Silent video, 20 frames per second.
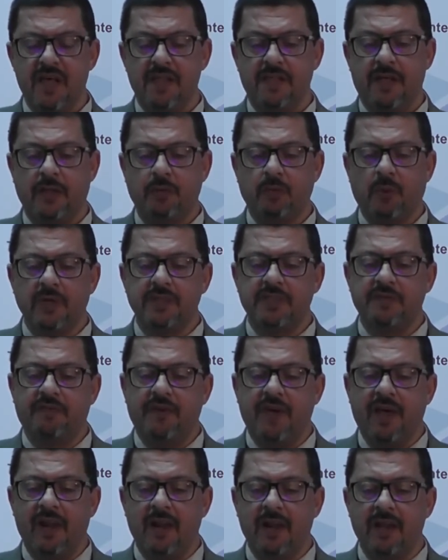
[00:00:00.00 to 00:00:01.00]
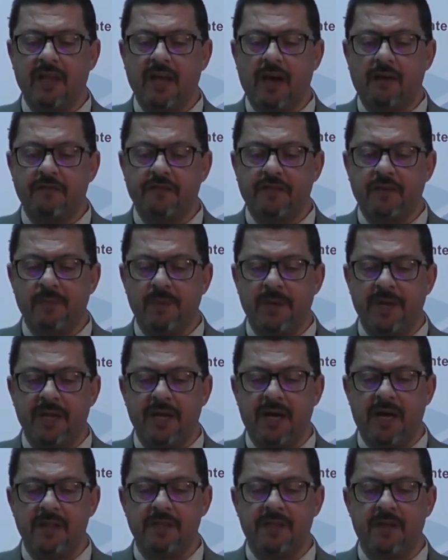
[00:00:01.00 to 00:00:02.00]
that once fell
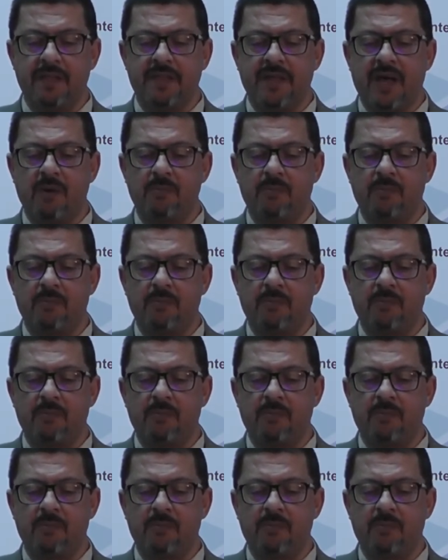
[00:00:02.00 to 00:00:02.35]
comfortably under the